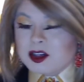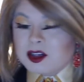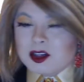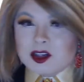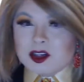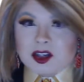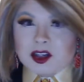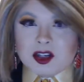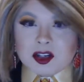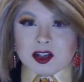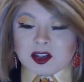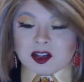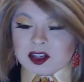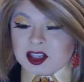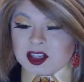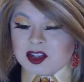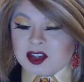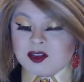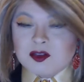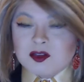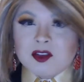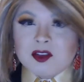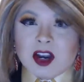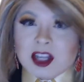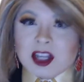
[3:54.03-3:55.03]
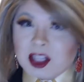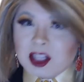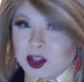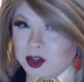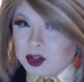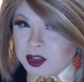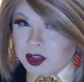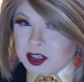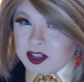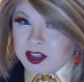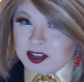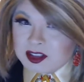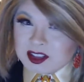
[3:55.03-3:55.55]
just as fucking good
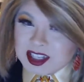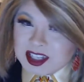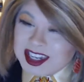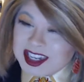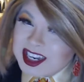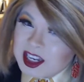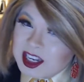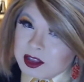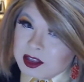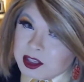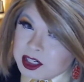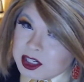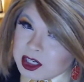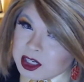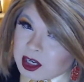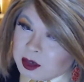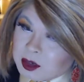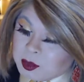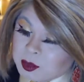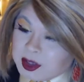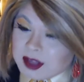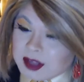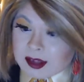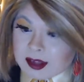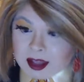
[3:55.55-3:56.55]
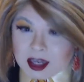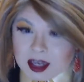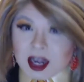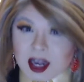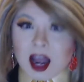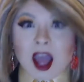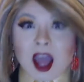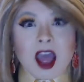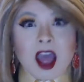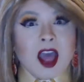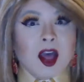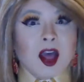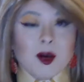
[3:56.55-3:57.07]
as any of the John Wicks, in
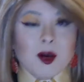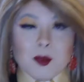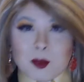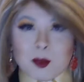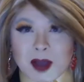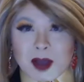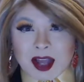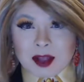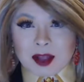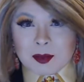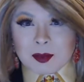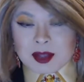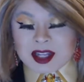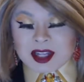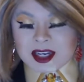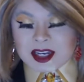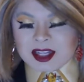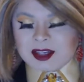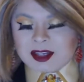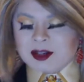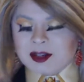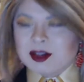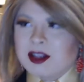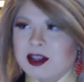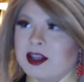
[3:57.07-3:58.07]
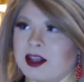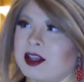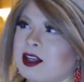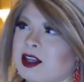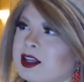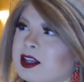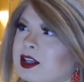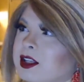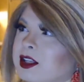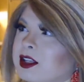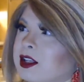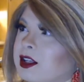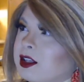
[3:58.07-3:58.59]
my opinion.
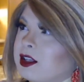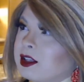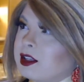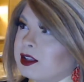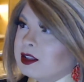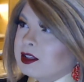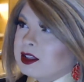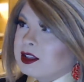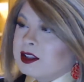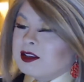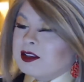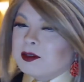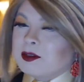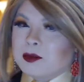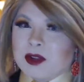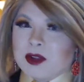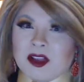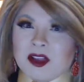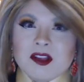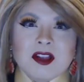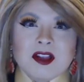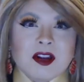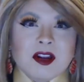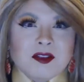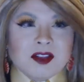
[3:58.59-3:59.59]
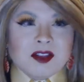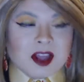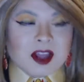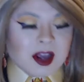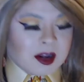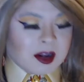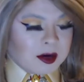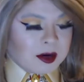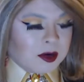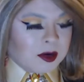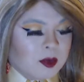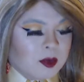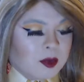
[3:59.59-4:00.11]
But instead of
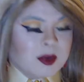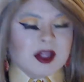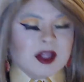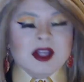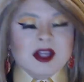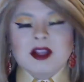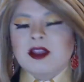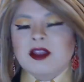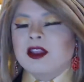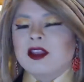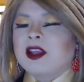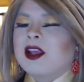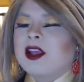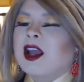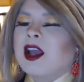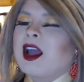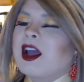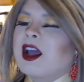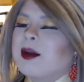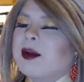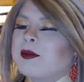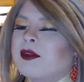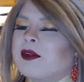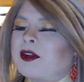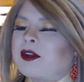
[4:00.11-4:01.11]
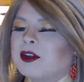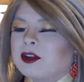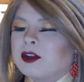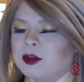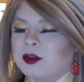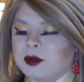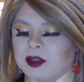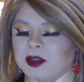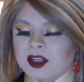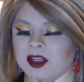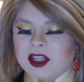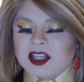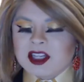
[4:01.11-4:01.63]
Keanu, get the
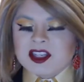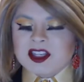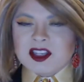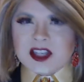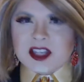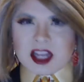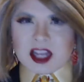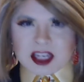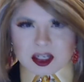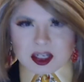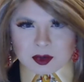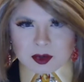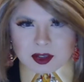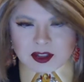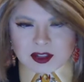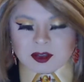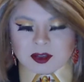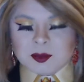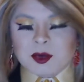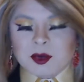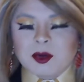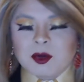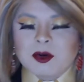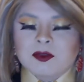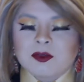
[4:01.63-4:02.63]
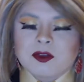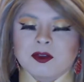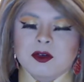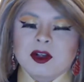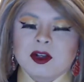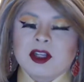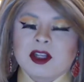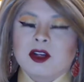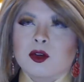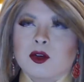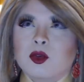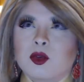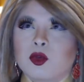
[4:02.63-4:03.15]
absolutely statuesque, beautiful,
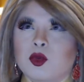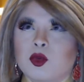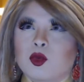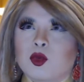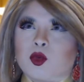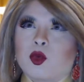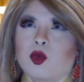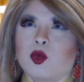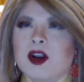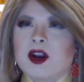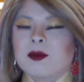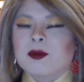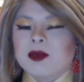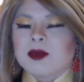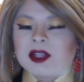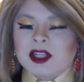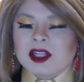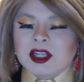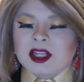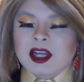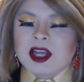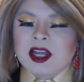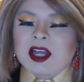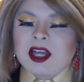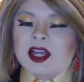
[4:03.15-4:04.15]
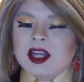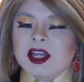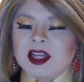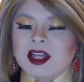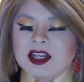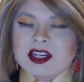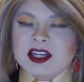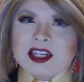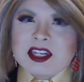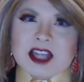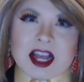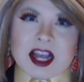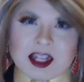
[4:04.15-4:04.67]
incredibly
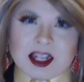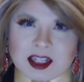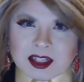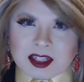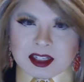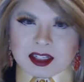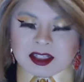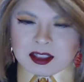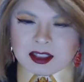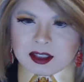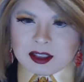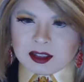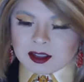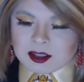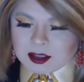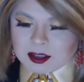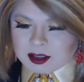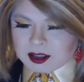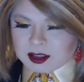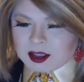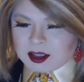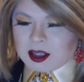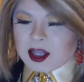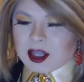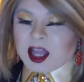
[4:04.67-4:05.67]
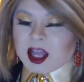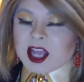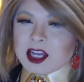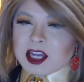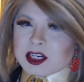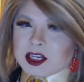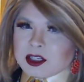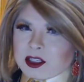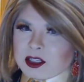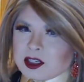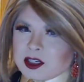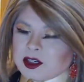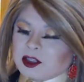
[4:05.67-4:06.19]
talented
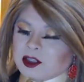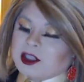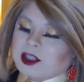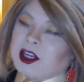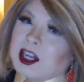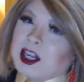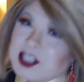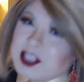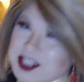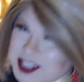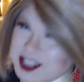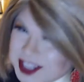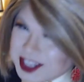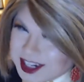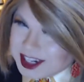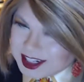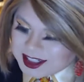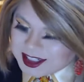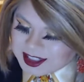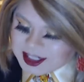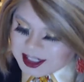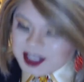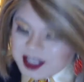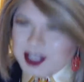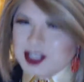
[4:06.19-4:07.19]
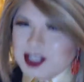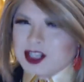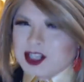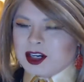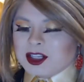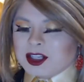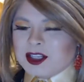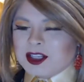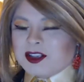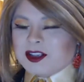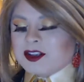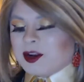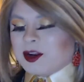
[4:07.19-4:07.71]
Angelina Jolie. I'm just kidding. Charlize
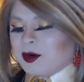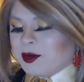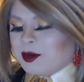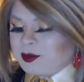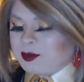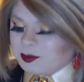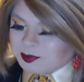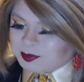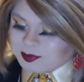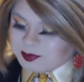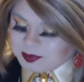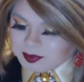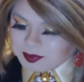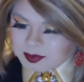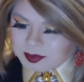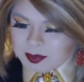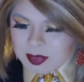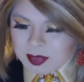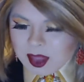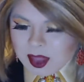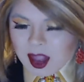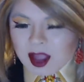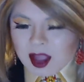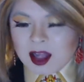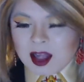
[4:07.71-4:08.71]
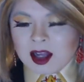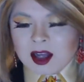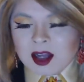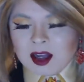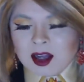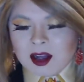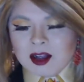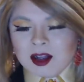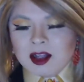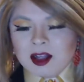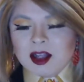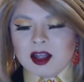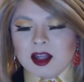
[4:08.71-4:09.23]
Theron. Uh,
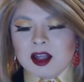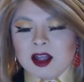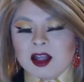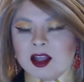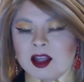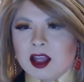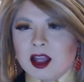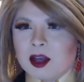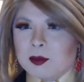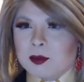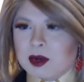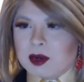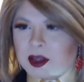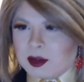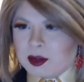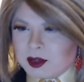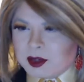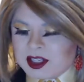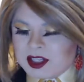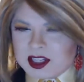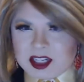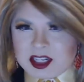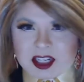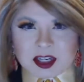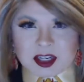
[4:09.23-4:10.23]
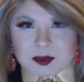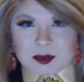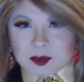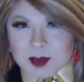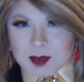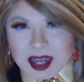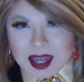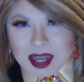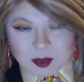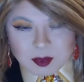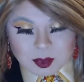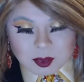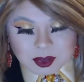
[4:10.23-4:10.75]
yeah, but and then James
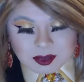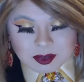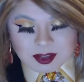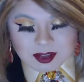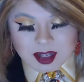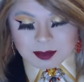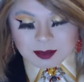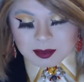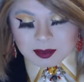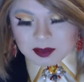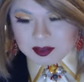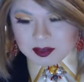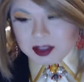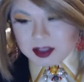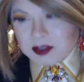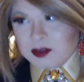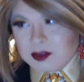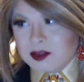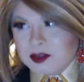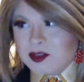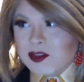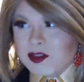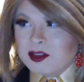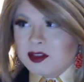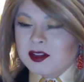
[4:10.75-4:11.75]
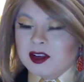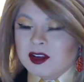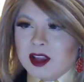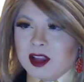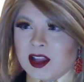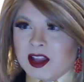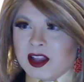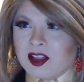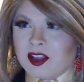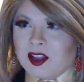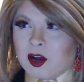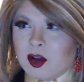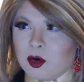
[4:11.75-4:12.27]
McAvoy on top of it, and
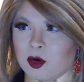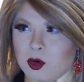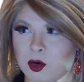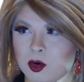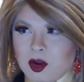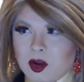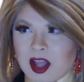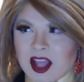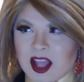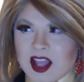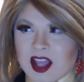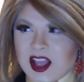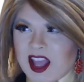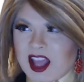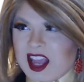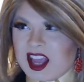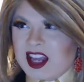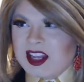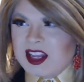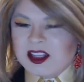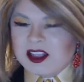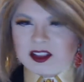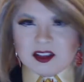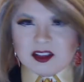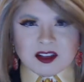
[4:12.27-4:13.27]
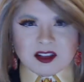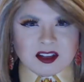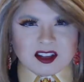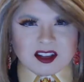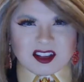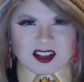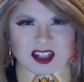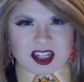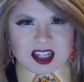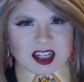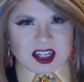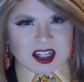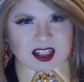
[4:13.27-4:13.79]
then the whole '80s
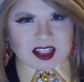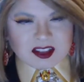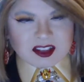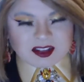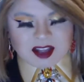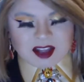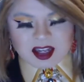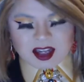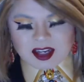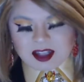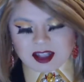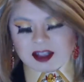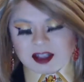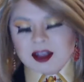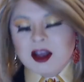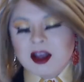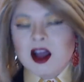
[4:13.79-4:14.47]
CD aesthetic.